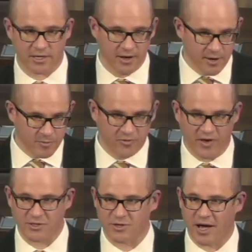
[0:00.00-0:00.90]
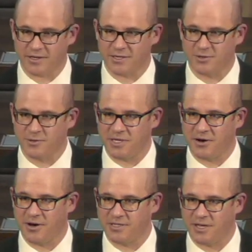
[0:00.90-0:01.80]
And Professor Toxin, who's
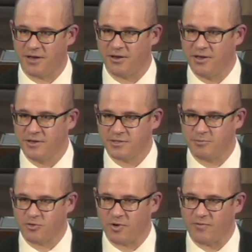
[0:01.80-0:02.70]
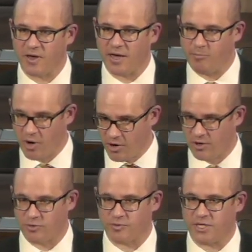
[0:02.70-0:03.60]
here, has done some terrific
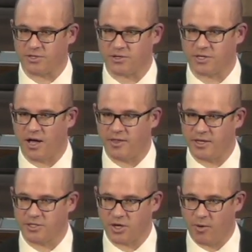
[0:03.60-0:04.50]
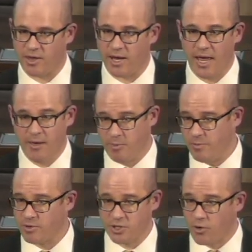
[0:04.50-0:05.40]
empirical research on this, showing that
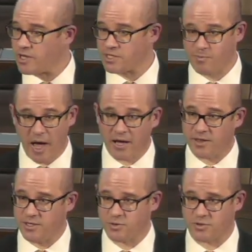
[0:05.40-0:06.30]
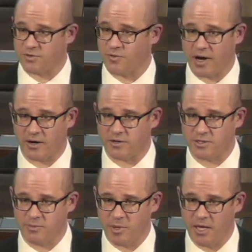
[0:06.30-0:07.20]
people don't expect these sorts of records
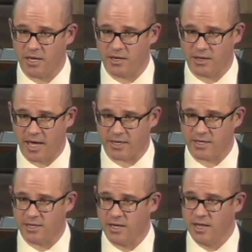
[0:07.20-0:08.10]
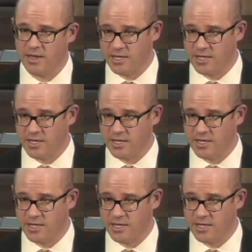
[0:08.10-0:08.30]
to be collected.